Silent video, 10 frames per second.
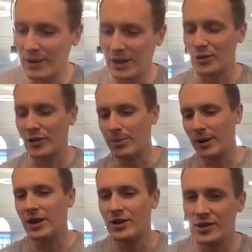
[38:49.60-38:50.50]
Million Tree
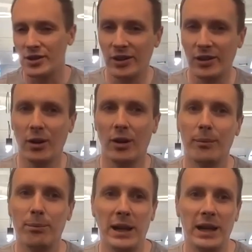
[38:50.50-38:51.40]
Pledge has
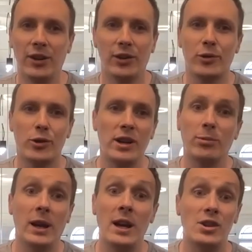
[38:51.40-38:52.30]
got billions of trees
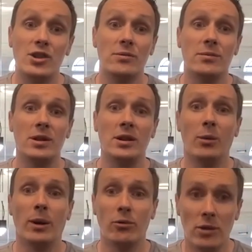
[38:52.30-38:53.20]
pledged. You know,
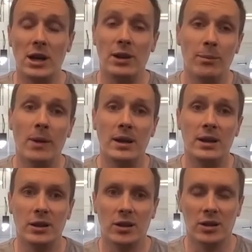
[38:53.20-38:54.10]
we're really
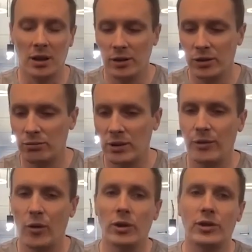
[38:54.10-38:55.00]
making good guns on
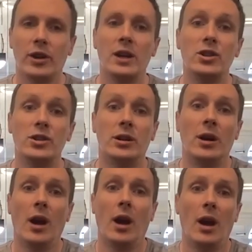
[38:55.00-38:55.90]
reforestation,
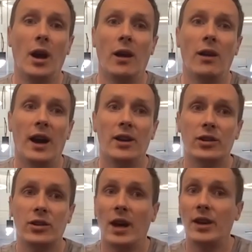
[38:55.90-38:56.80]
and
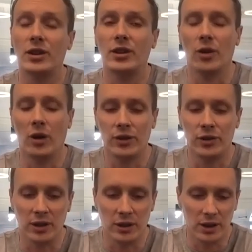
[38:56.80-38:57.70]
that's that's
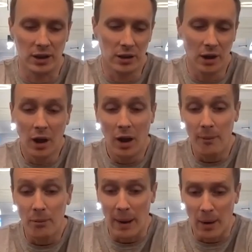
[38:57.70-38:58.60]
exciting. And then
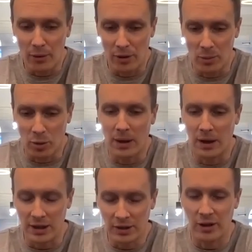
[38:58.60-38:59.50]
hopefully more
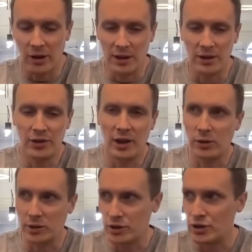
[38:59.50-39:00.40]
money is going into
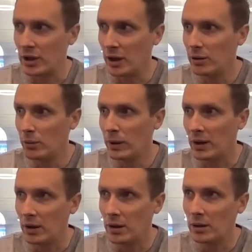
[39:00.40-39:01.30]
technology. Like we
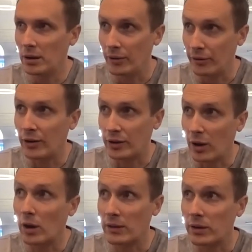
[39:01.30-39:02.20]
are at Fountain
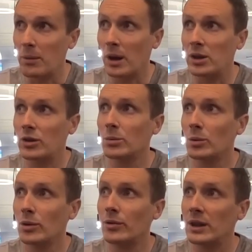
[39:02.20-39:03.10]
are giving money
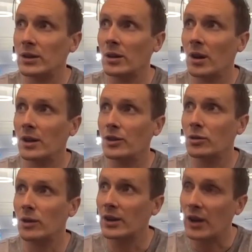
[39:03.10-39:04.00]
towards things like
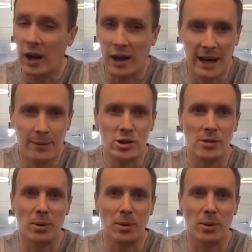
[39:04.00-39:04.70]
direct air capture,